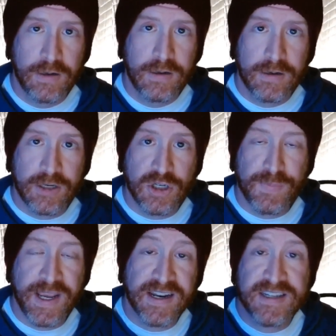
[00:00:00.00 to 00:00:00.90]
Do you
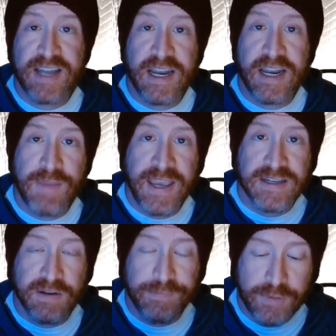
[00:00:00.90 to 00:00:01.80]
speak at a steady
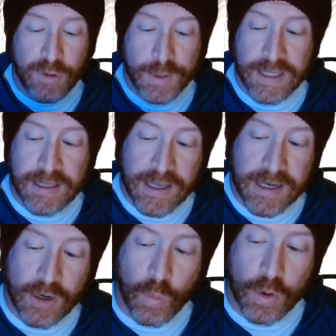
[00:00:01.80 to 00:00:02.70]
pace and fluidly
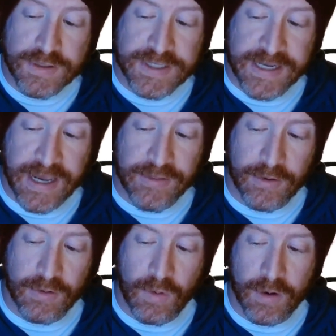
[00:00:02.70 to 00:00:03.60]
link your words
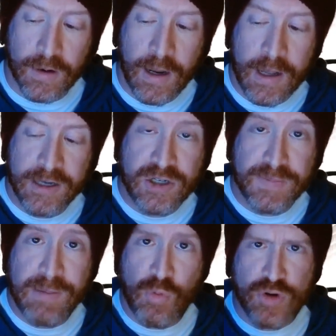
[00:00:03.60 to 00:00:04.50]
together, or do you
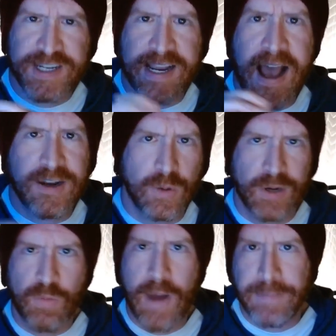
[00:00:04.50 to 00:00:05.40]
speak more staccato
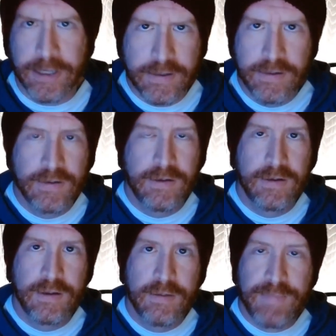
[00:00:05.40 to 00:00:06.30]
and rapid?
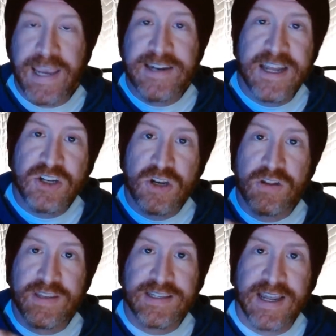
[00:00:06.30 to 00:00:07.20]
Pay attention to
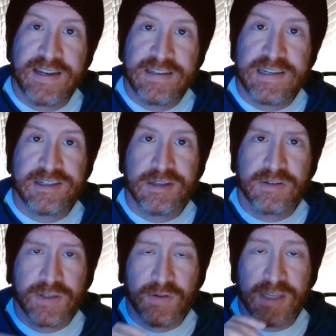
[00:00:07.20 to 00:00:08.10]
these tendencies
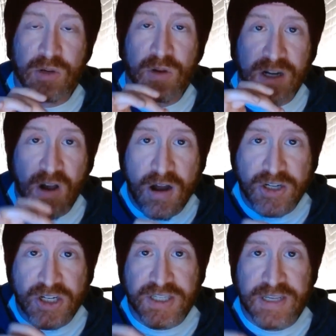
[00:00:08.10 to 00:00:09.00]
so that you can
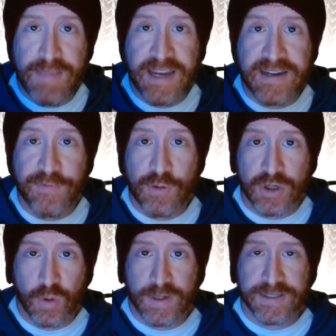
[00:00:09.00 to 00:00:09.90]
consciously make different
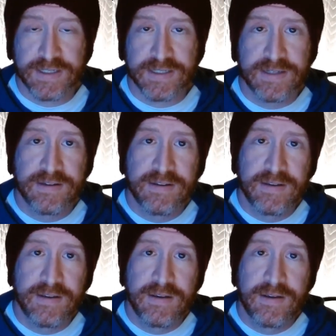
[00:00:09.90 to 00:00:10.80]
choices.
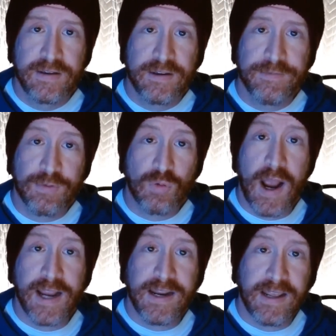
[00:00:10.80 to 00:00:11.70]

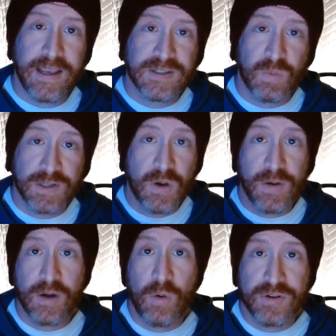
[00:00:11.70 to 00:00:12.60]
Variety is what's
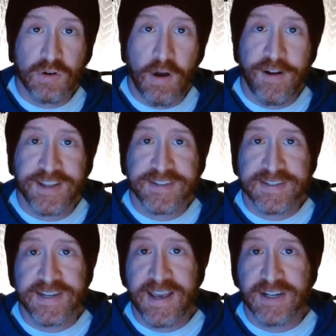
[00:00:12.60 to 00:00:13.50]
going to hold your
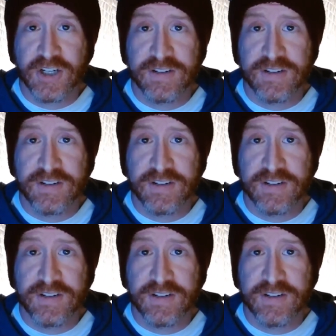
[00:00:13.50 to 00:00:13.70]
audience's attention.